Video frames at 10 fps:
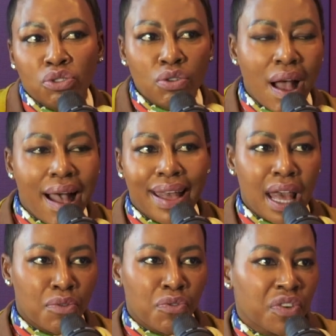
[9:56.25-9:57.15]
try
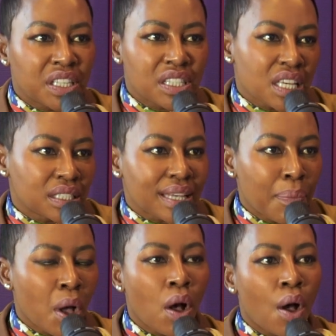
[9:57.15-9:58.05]
and fix things up.
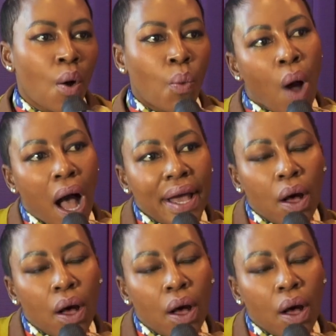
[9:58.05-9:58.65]
Why